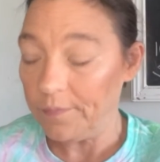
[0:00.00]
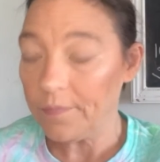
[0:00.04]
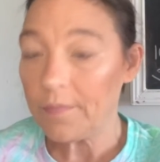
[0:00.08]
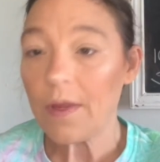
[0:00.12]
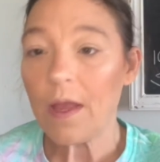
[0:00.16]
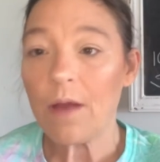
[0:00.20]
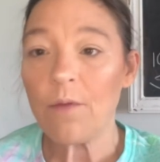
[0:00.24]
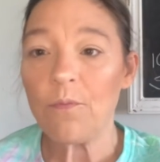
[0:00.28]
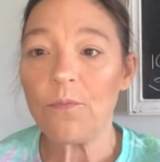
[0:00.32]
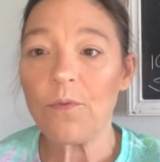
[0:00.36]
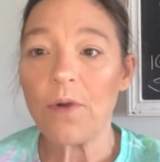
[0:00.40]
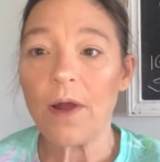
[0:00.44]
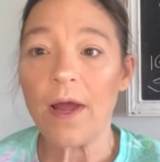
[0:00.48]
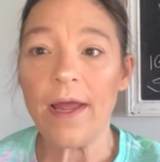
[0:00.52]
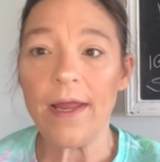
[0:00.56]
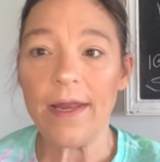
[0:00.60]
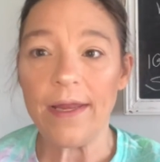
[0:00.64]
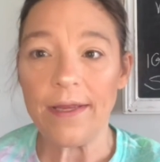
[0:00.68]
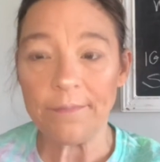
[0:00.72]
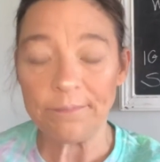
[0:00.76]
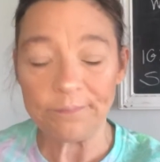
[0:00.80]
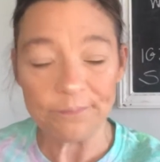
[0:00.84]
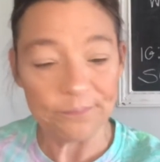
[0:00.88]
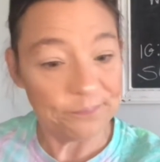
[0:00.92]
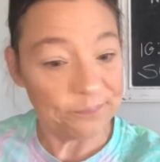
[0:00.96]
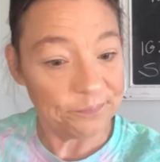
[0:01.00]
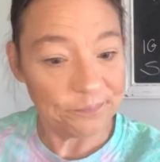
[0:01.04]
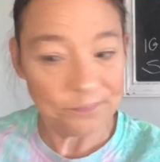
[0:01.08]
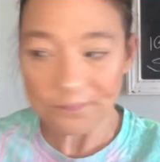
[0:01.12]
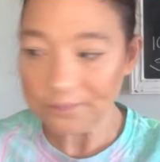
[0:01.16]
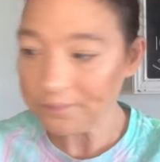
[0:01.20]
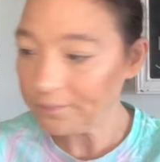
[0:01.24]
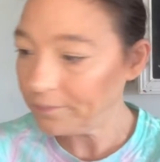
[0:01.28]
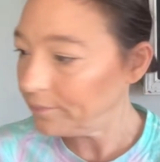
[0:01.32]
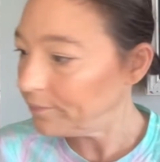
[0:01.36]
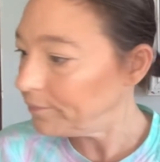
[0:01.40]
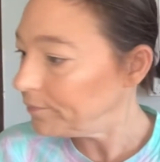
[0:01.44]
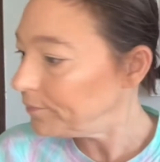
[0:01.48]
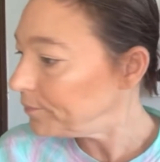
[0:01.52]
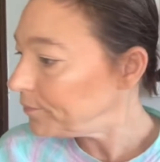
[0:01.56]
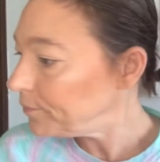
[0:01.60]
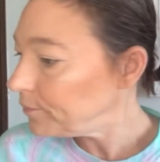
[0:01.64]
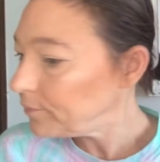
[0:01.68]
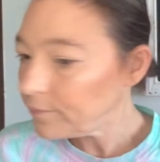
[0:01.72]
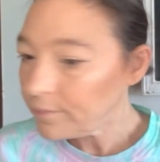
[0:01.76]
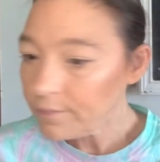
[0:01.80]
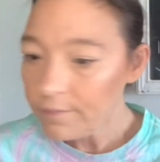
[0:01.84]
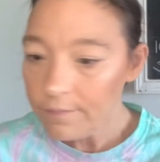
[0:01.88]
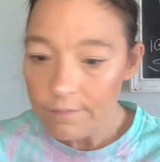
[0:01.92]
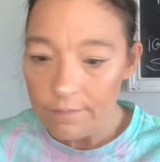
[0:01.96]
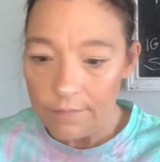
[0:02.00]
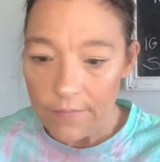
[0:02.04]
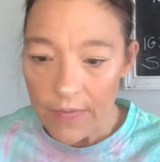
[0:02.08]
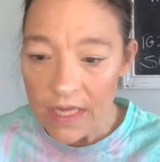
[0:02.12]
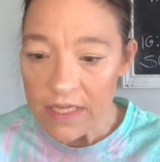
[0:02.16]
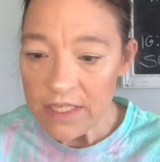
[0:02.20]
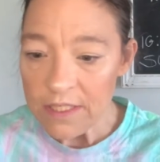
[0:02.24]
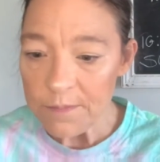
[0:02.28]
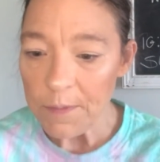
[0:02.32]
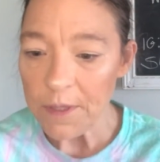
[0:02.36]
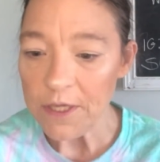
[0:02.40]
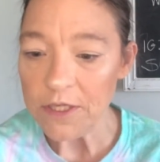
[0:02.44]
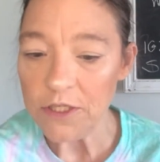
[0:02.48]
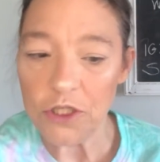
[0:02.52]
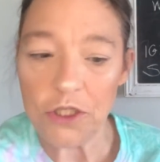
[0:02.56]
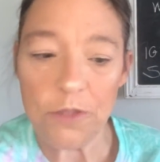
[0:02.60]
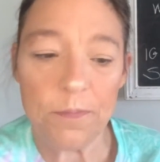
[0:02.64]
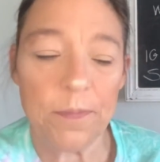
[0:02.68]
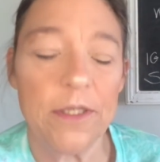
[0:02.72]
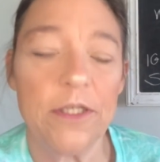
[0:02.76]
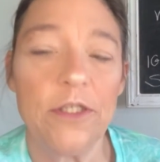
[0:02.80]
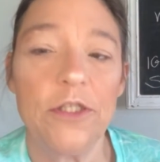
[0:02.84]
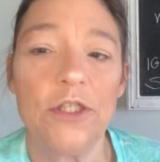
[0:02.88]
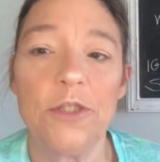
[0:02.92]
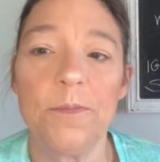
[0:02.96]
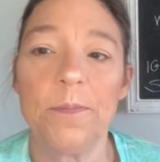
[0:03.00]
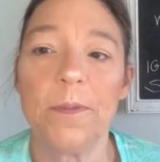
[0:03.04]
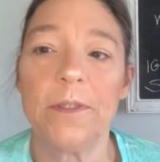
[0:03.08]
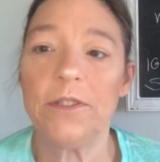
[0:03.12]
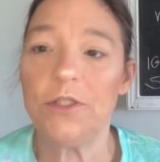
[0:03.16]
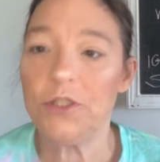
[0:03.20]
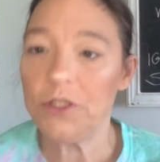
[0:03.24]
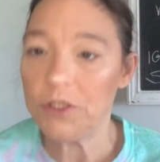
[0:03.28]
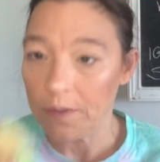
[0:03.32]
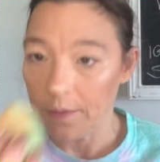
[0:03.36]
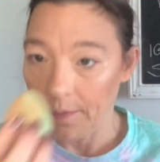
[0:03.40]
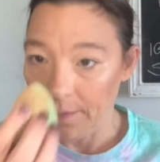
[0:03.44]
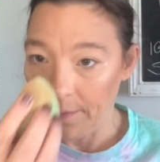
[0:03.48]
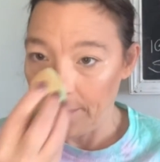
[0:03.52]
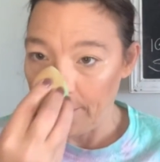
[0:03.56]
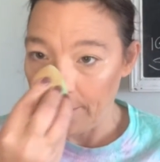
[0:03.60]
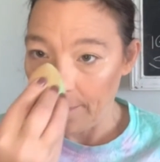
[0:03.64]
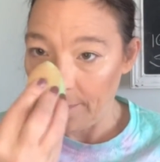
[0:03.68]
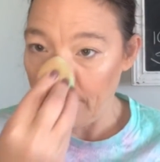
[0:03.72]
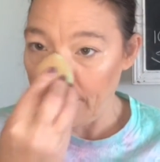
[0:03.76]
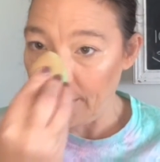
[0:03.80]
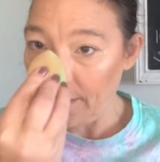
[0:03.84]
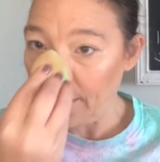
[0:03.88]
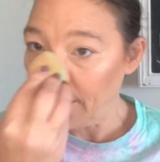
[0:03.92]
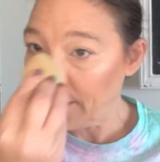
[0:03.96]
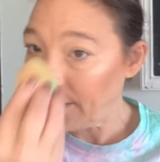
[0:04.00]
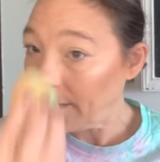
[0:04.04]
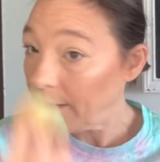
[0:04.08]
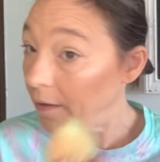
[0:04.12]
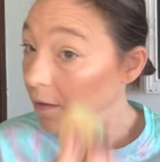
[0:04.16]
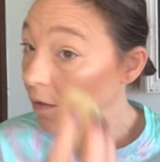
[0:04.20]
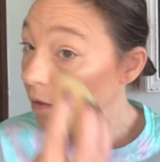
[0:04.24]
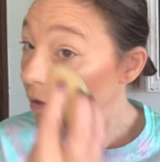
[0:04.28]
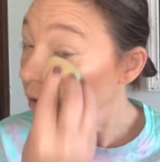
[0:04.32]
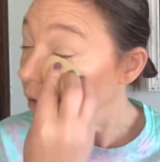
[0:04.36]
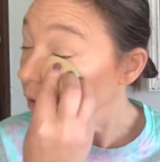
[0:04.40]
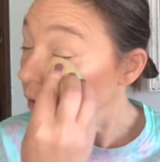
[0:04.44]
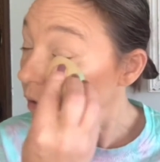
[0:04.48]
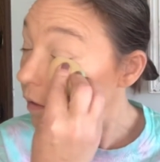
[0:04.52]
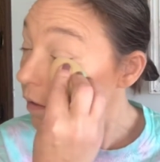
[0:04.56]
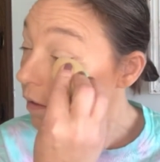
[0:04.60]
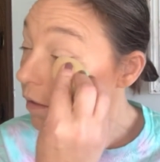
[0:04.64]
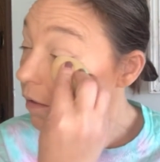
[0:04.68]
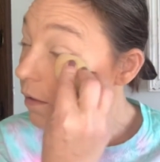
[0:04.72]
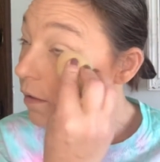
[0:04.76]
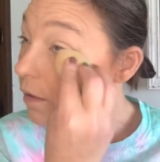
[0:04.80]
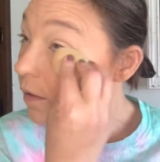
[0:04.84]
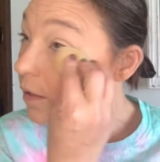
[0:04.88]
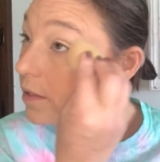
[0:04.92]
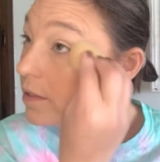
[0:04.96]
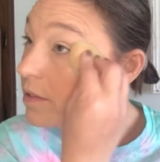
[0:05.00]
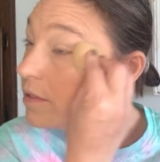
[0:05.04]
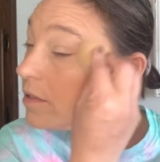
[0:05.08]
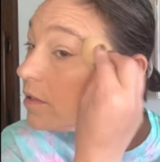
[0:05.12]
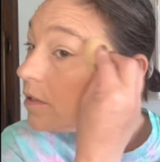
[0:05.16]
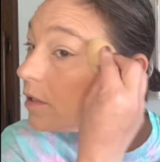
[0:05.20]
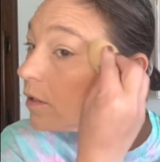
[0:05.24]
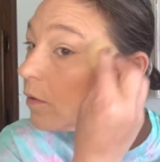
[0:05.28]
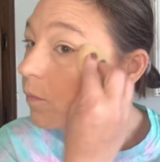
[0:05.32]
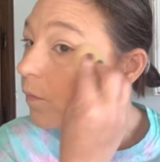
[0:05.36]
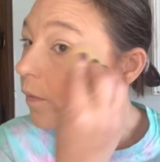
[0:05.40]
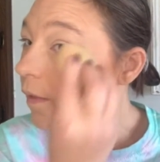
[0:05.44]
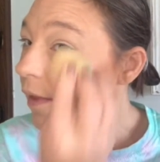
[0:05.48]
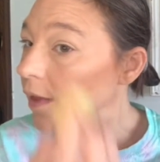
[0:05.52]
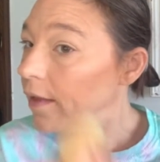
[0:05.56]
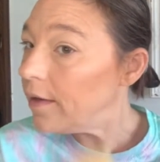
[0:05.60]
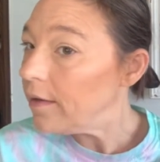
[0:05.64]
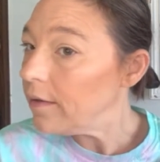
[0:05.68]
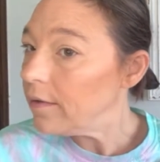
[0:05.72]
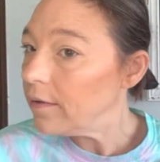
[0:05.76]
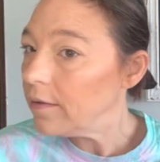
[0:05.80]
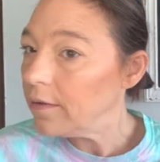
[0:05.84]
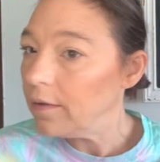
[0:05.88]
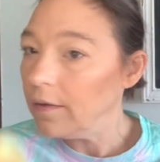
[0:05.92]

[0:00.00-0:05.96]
Alrighty. Sponge, sponge, sponge. Okay. Let's tone that.